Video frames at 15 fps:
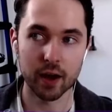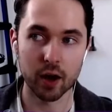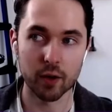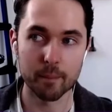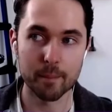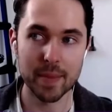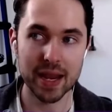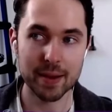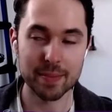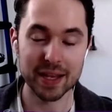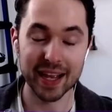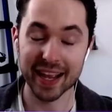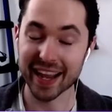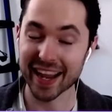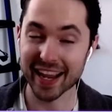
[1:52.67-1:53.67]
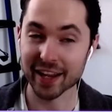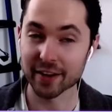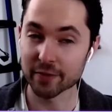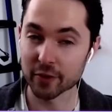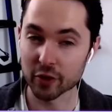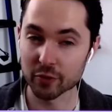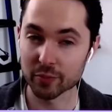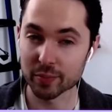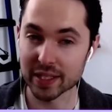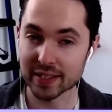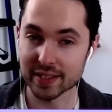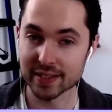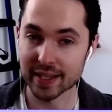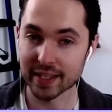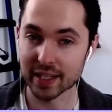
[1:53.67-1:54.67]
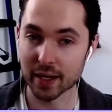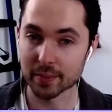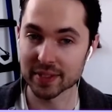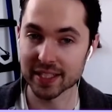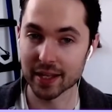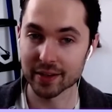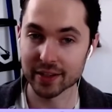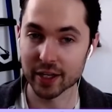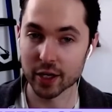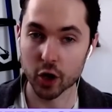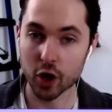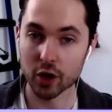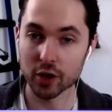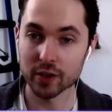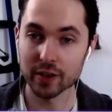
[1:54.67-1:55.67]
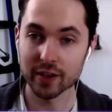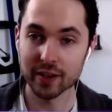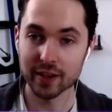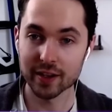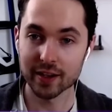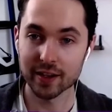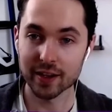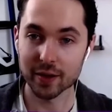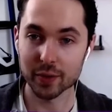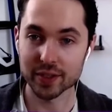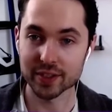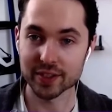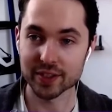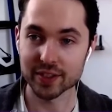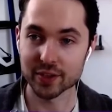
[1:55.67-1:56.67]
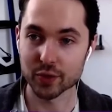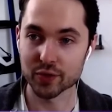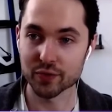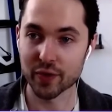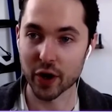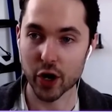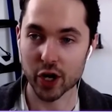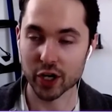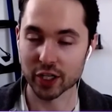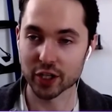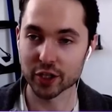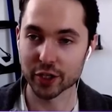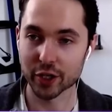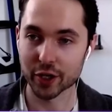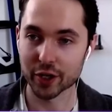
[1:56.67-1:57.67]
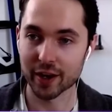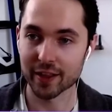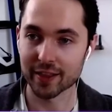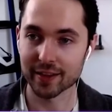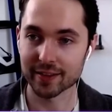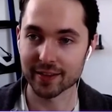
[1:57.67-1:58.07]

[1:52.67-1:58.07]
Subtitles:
maybe a handful of pieces ended up selling at all. It was very unclear. I think